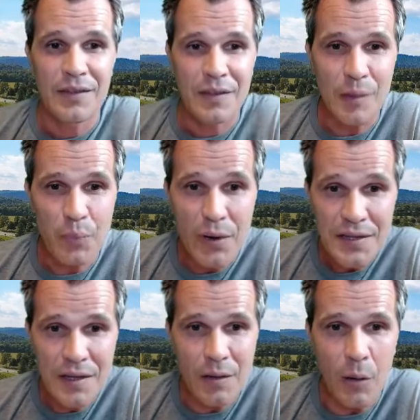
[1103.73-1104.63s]
The
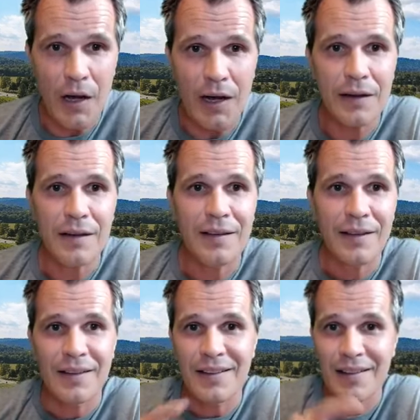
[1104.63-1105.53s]
pressing wine
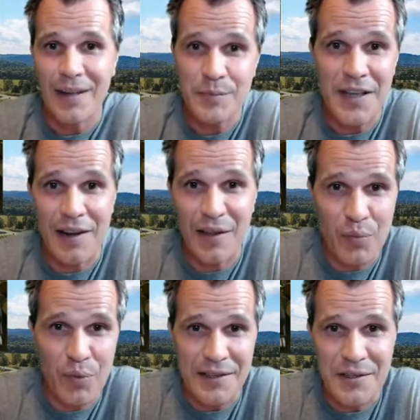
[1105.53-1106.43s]
comes out of the
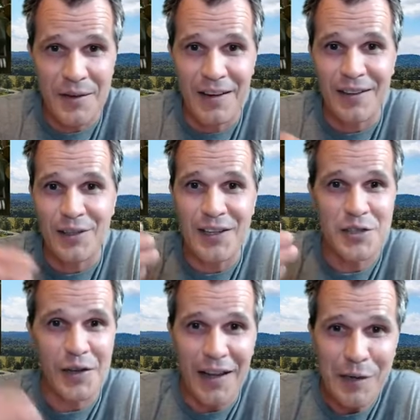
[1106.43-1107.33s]
press. You get
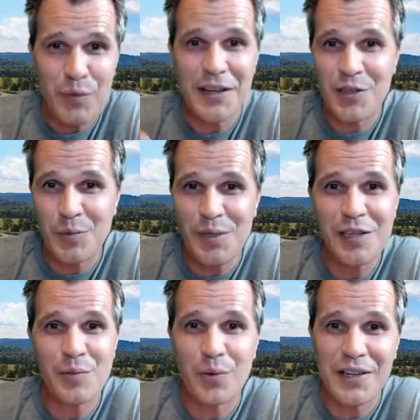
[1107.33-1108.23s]
your light press, your
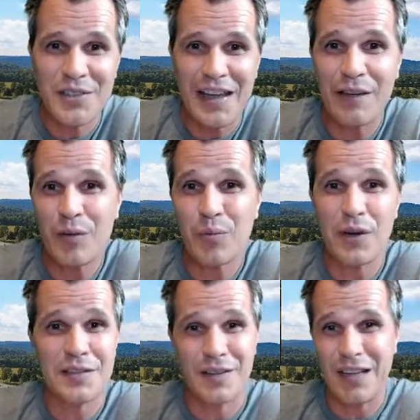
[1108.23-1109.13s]
medium press, your heavy
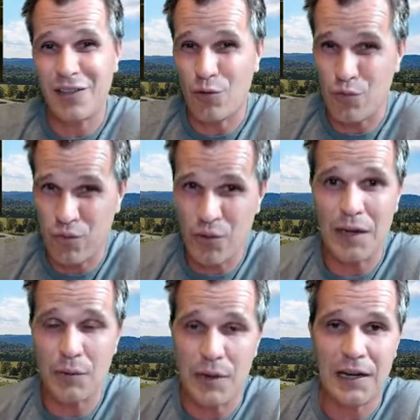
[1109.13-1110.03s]
press, and then your
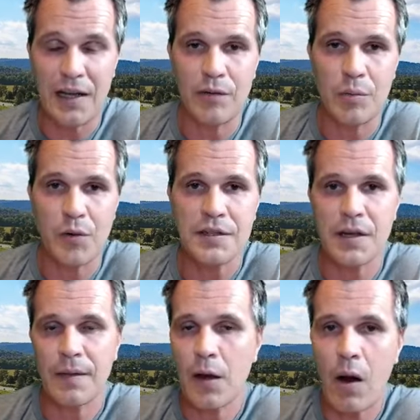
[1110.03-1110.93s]
really, really heavy press.
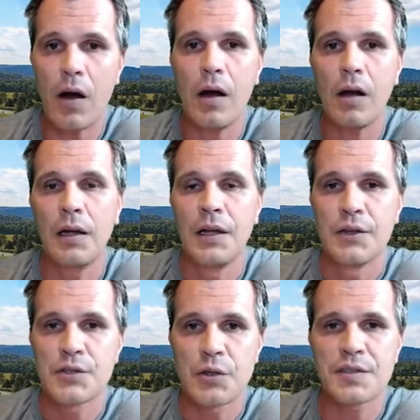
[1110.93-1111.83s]
And there are
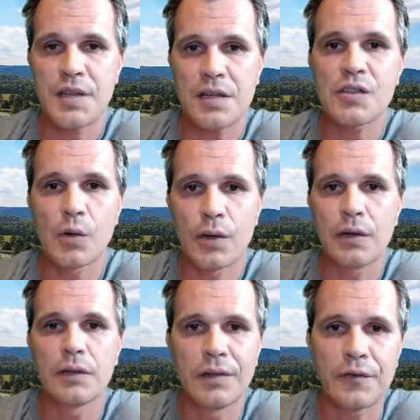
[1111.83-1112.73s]
sort of
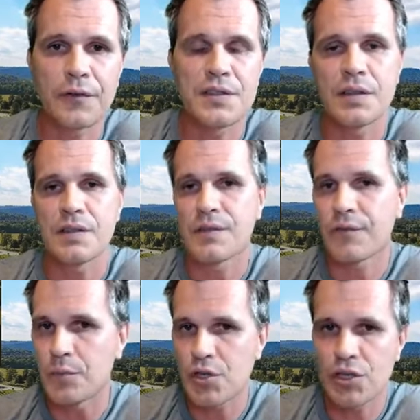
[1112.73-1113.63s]
sensorial differences
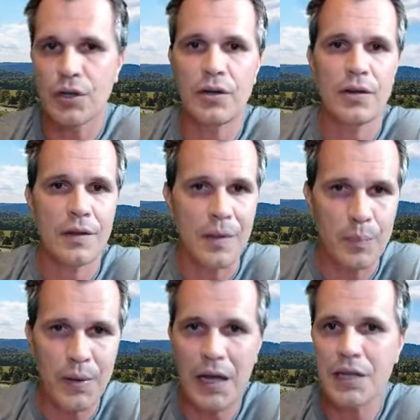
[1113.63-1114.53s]
from sugar. The
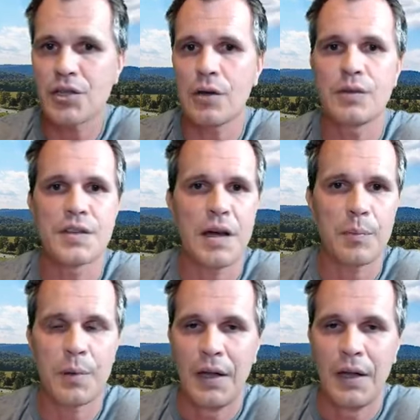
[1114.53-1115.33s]
pH goes up,